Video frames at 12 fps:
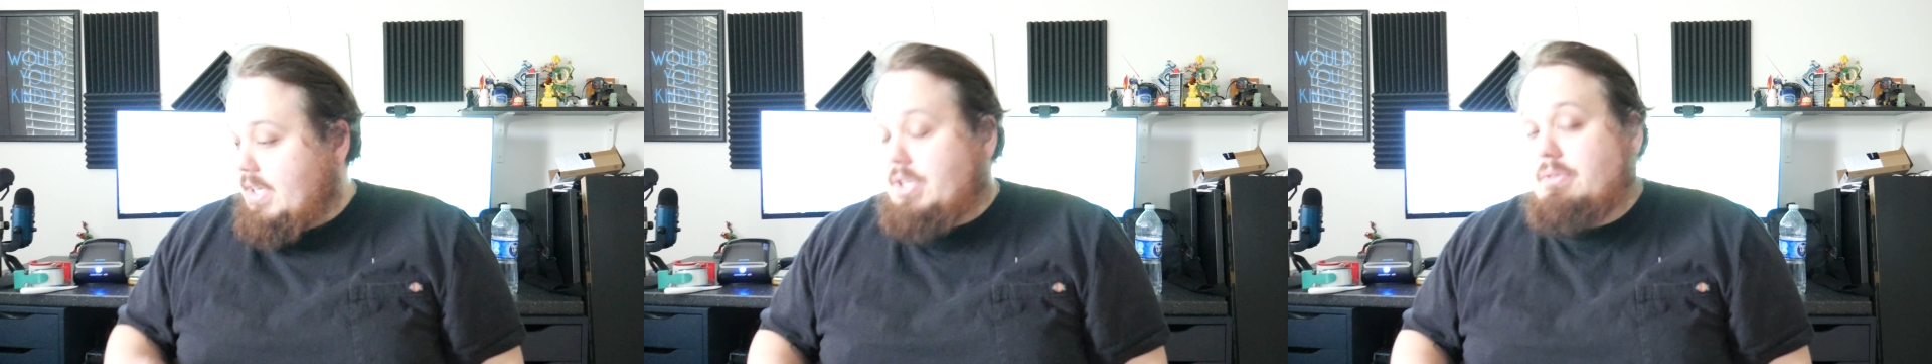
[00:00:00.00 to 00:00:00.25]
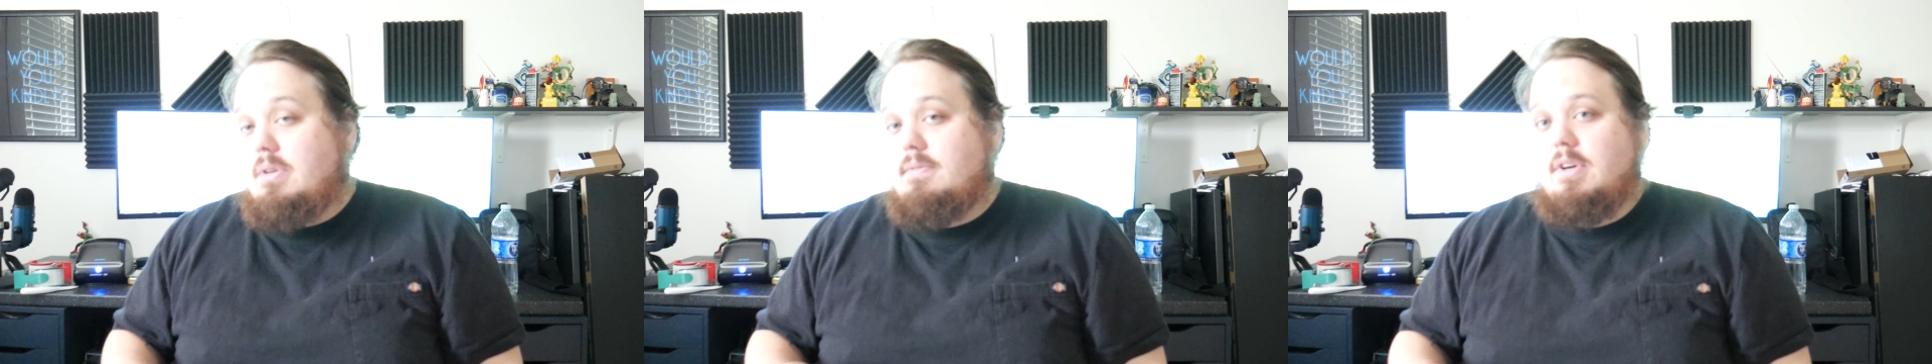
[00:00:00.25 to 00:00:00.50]
to
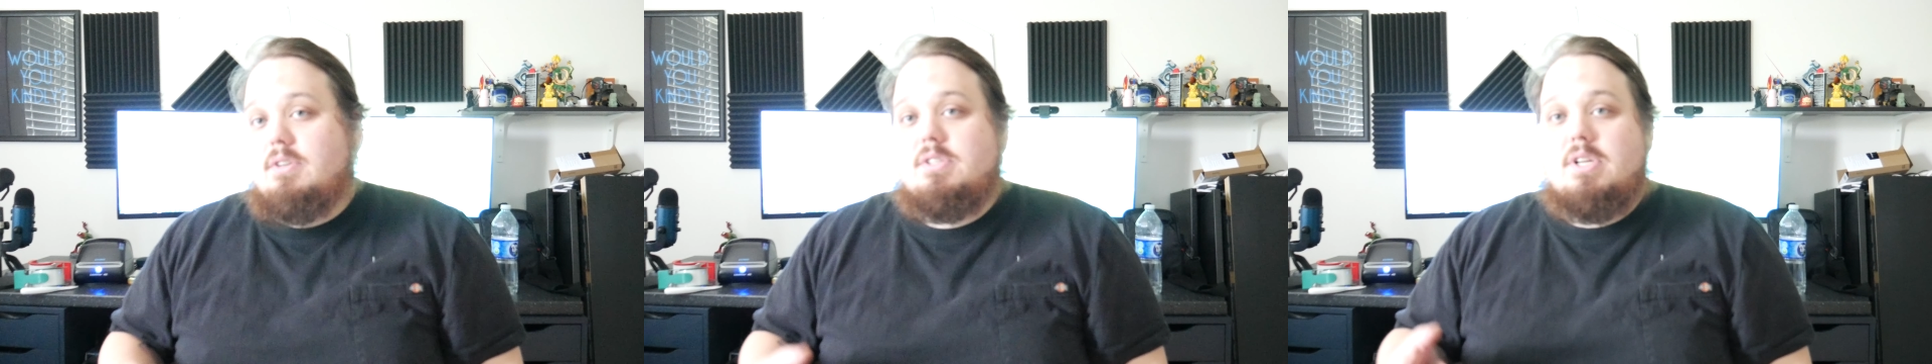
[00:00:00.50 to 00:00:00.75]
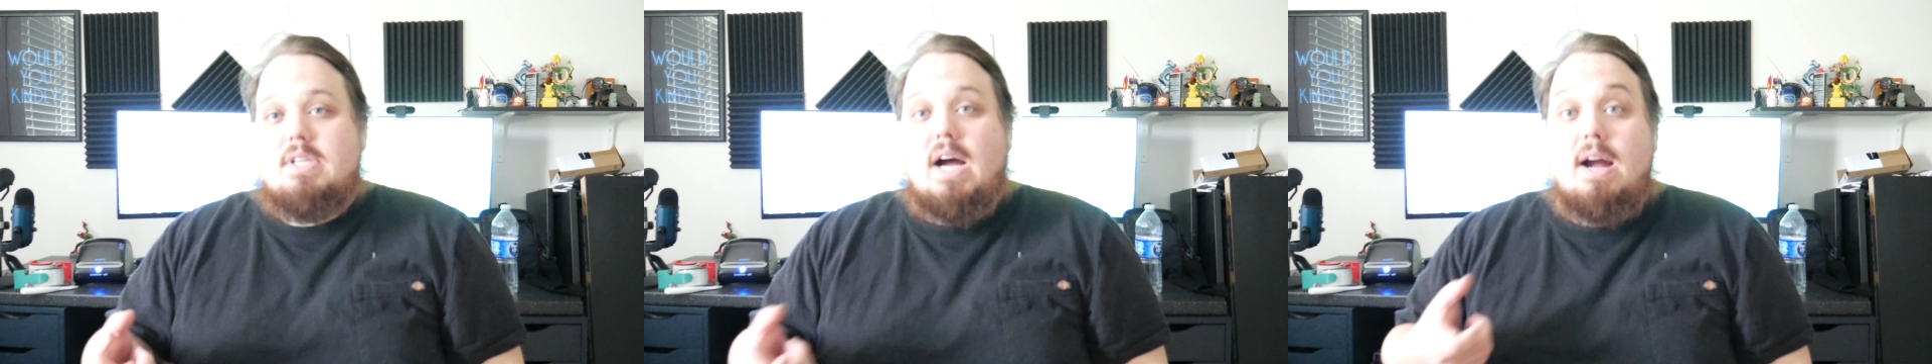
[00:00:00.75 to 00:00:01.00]
do it first
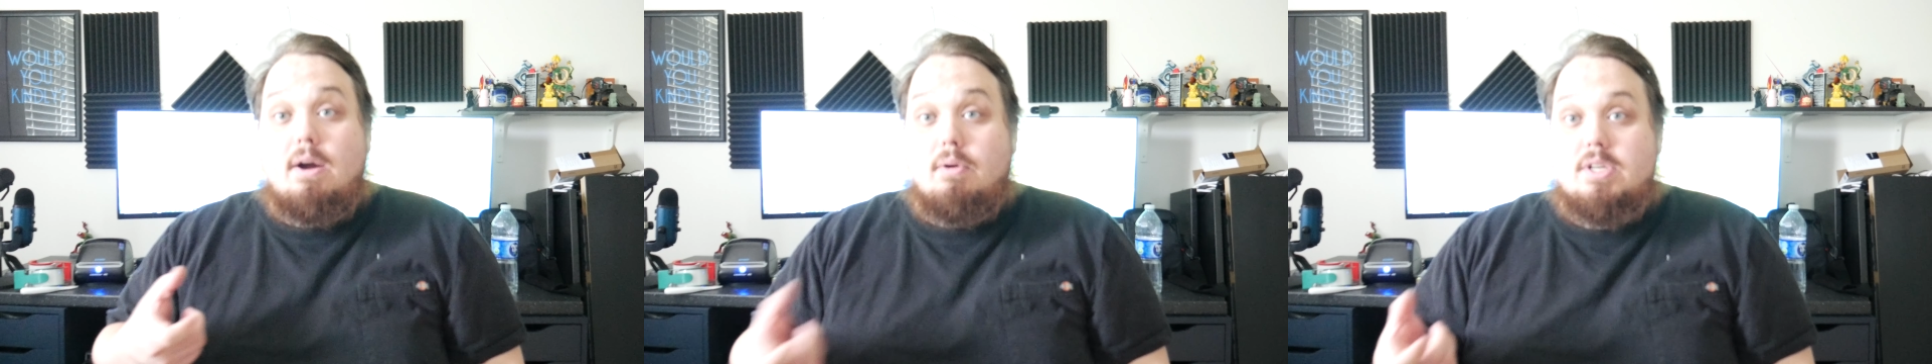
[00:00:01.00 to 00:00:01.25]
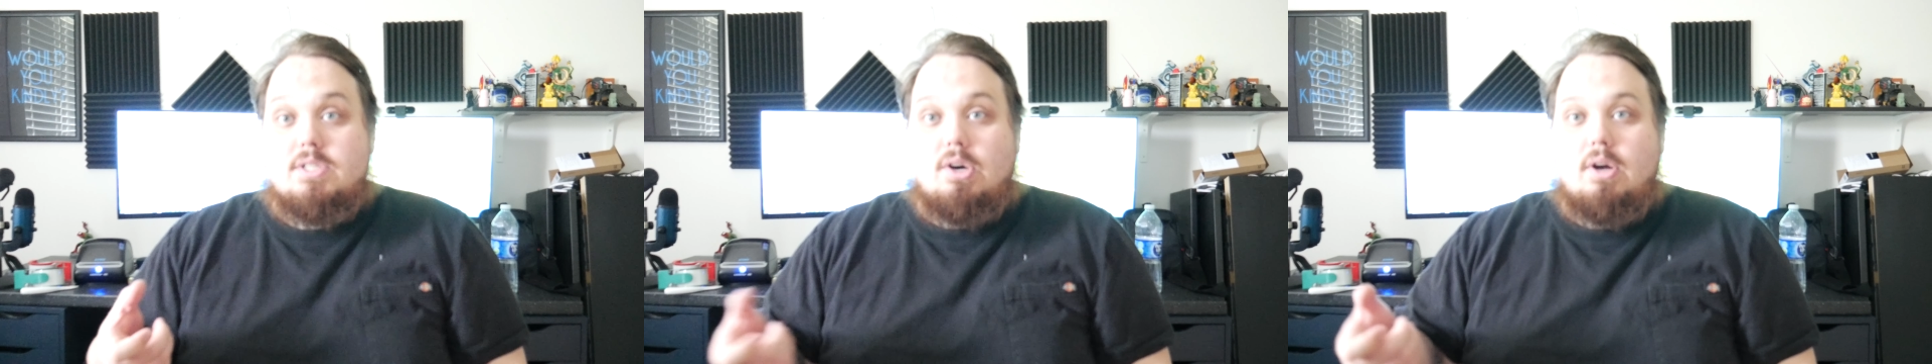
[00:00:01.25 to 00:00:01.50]
because I
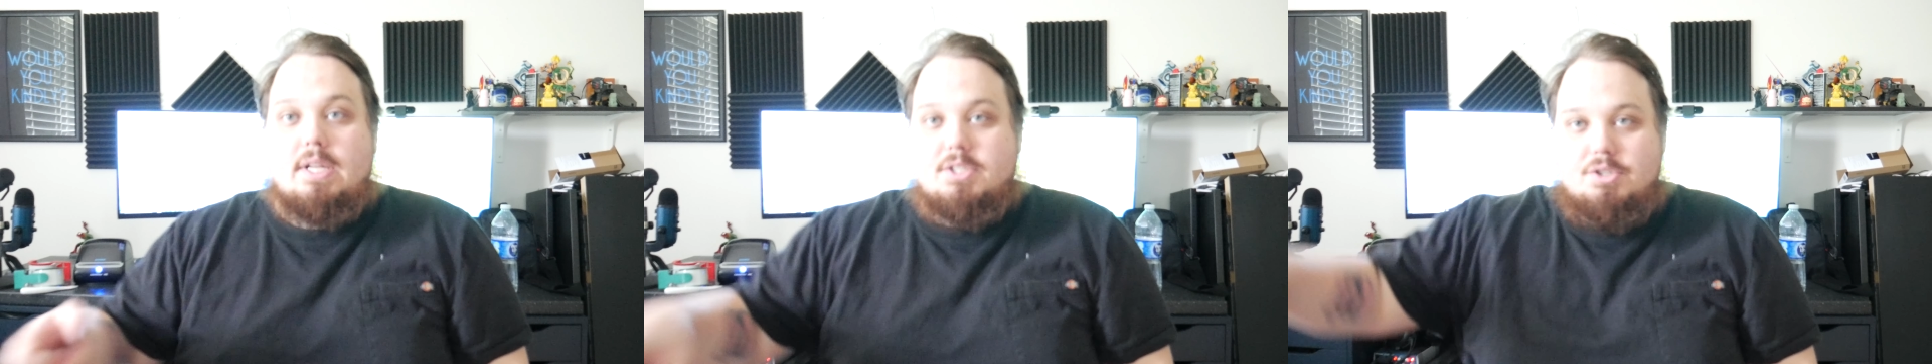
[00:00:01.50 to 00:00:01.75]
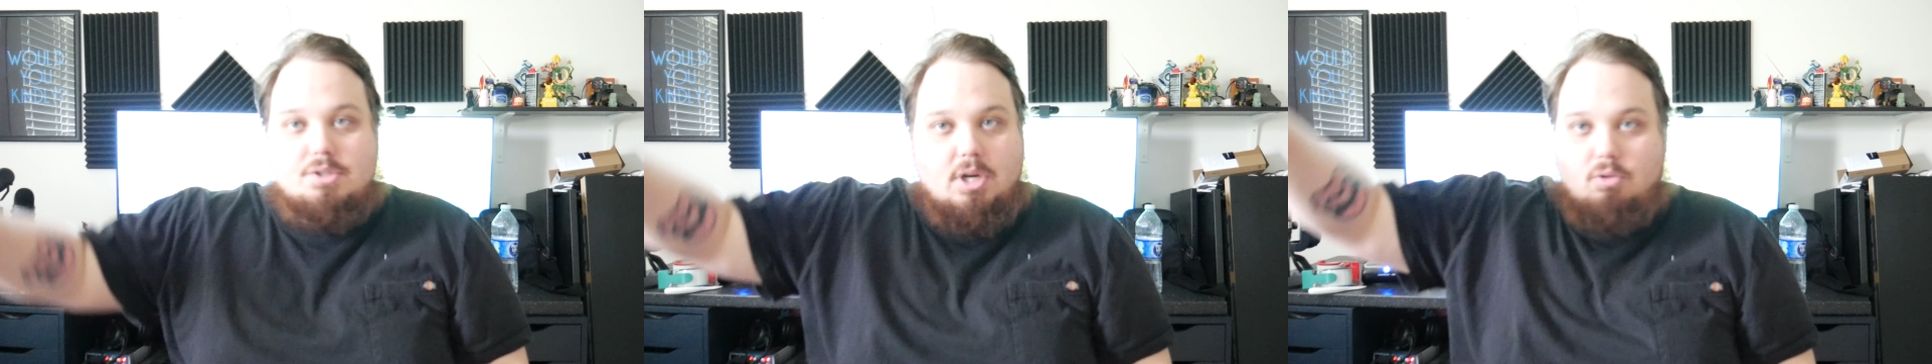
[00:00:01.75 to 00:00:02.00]
always thought it's
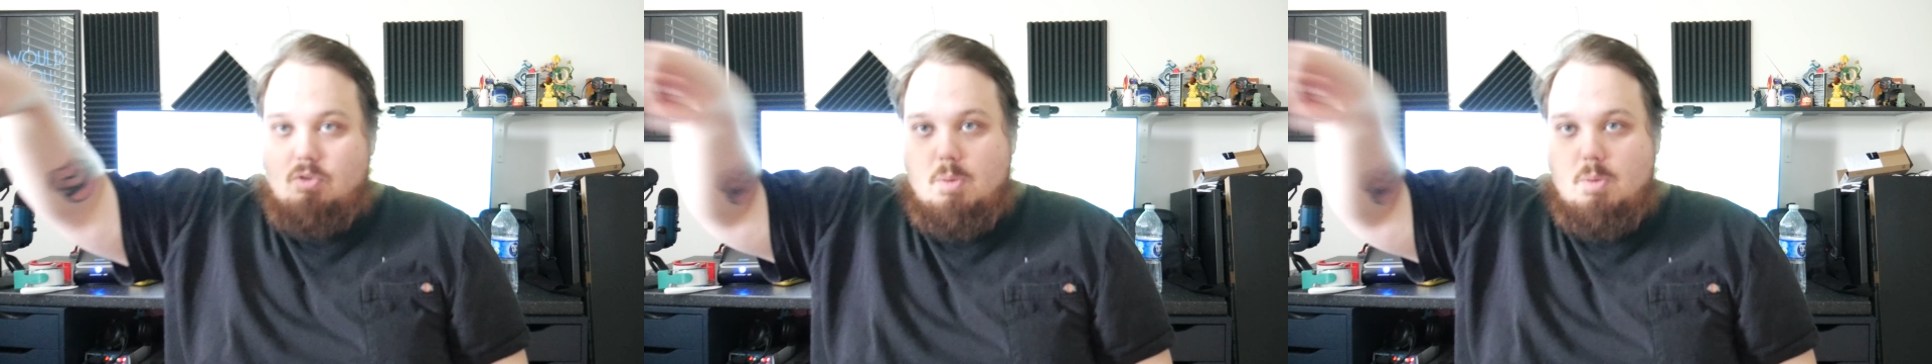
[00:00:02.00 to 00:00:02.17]
just going to